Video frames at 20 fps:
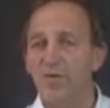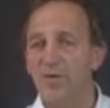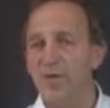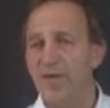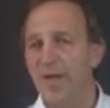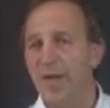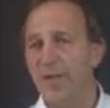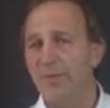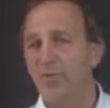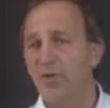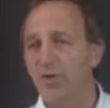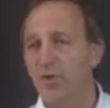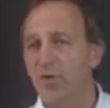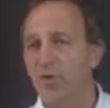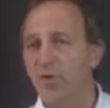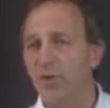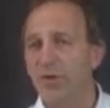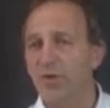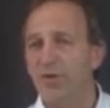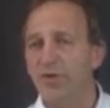names
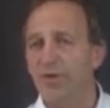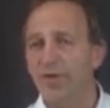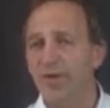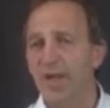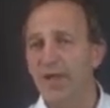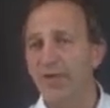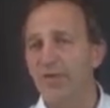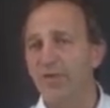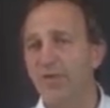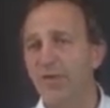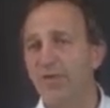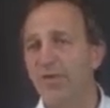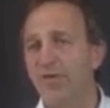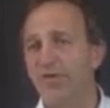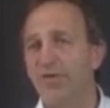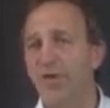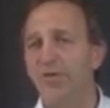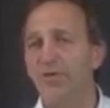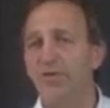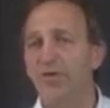according to taste, and
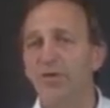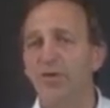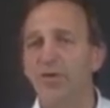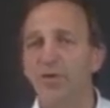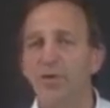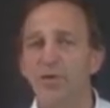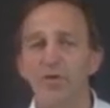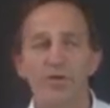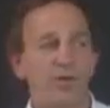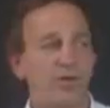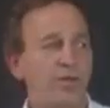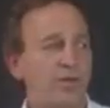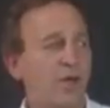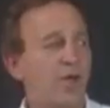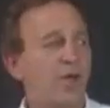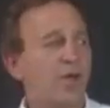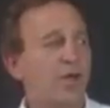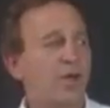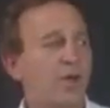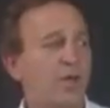this often causes
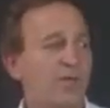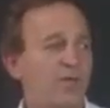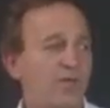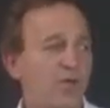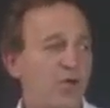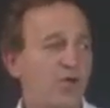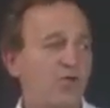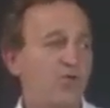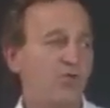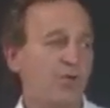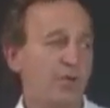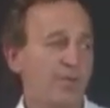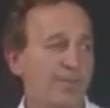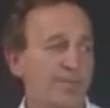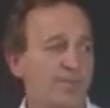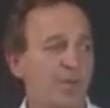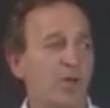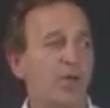confusion.